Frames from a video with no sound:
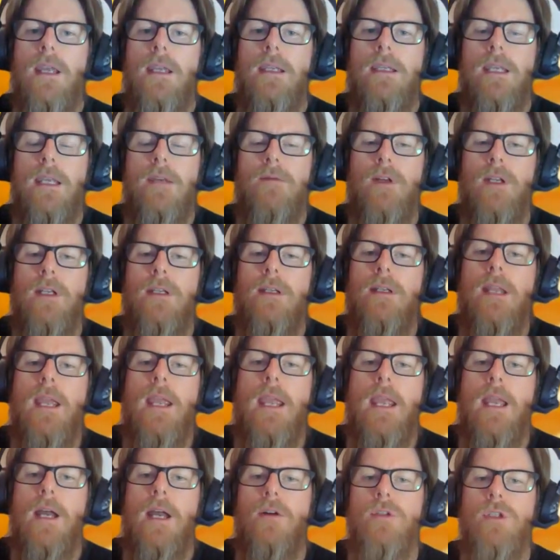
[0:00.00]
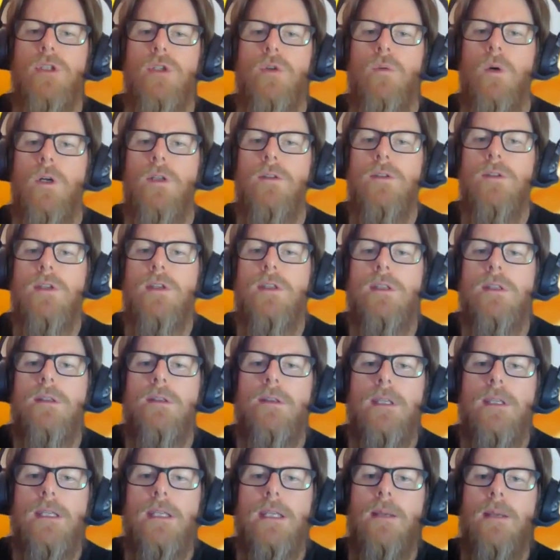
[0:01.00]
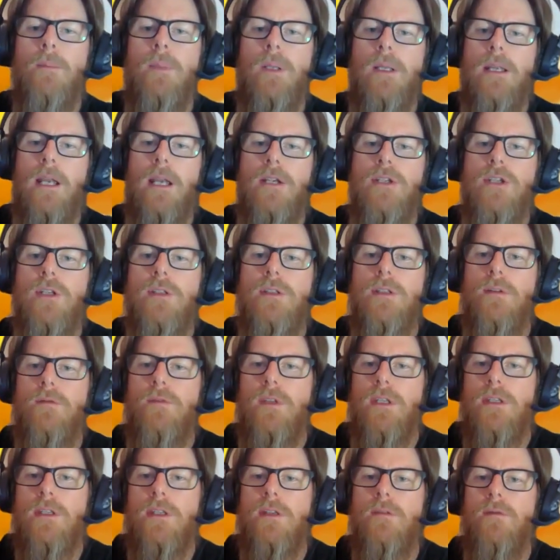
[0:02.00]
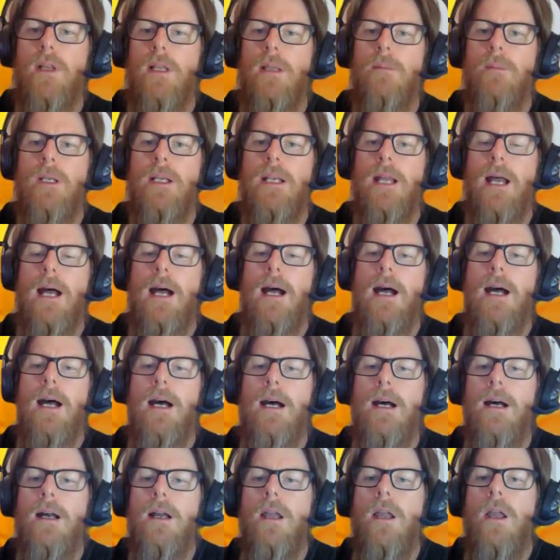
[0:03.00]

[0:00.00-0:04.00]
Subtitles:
Given how nuanced the implications of this development are,